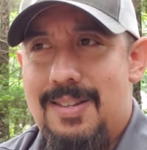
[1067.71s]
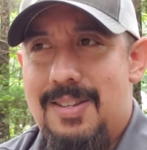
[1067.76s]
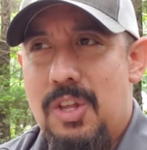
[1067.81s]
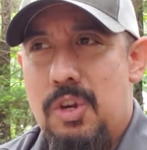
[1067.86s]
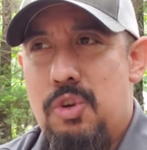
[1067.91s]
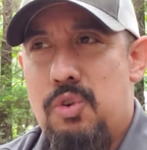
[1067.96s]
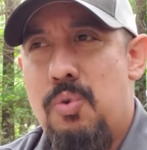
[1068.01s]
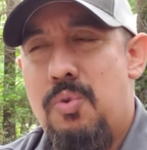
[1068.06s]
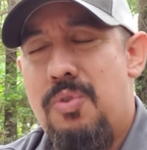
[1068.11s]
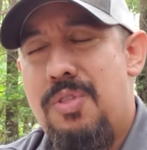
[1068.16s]
the
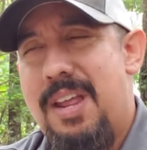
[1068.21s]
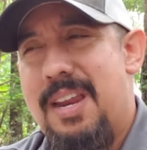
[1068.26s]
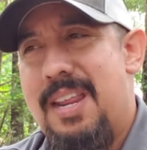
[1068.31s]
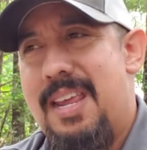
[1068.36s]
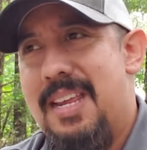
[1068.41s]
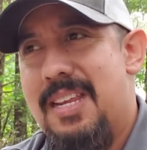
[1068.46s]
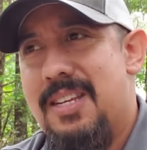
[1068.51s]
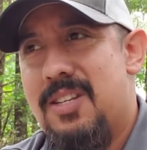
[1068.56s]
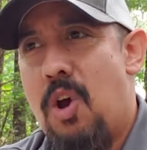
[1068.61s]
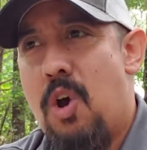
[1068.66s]
truth that
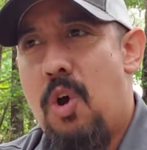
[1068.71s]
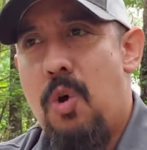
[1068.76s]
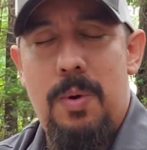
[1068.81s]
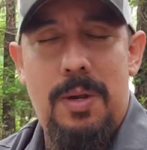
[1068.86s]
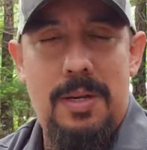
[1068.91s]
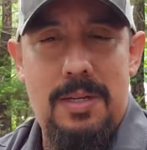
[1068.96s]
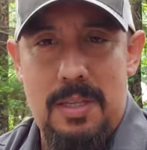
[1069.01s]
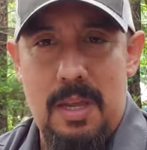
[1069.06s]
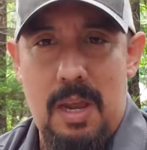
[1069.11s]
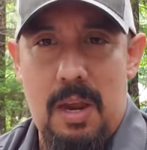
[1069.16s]
He's
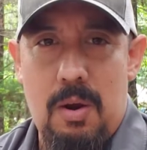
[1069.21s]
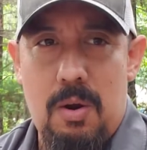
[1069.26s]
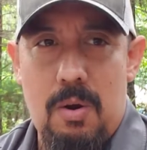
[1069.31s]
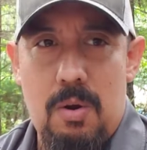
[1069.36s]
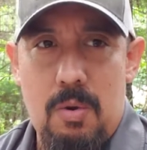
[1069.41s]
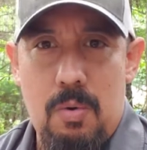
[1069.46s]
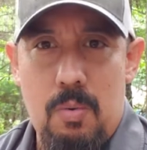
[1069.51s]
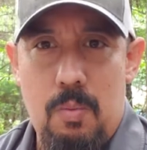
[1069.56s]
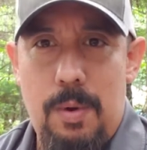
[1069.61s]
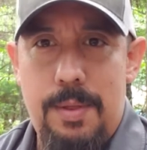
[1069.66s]
always there
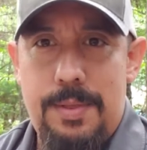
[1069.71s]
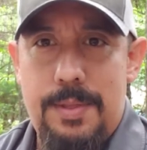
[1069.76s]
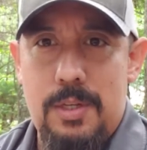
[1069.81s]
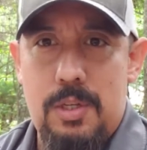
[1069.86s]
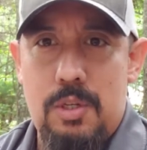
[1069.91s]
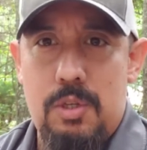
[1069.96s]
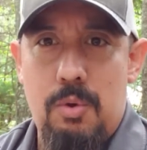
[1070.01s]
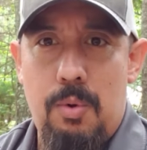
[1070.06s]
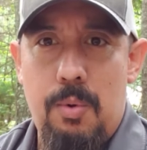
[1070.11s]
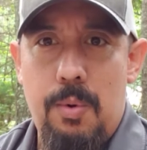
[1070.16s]
with us
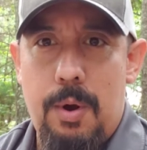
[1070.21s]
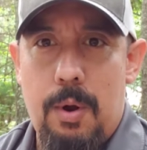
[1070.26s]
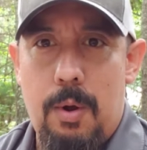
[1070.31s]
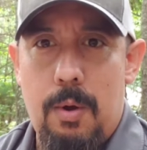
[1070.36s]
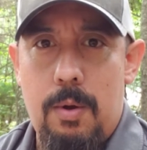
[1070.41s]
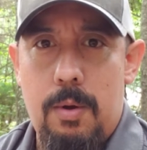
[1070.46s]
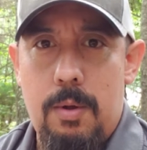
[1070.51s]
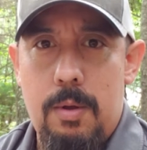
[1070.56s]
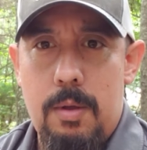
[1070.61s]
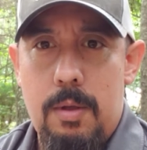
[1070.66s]
through it all,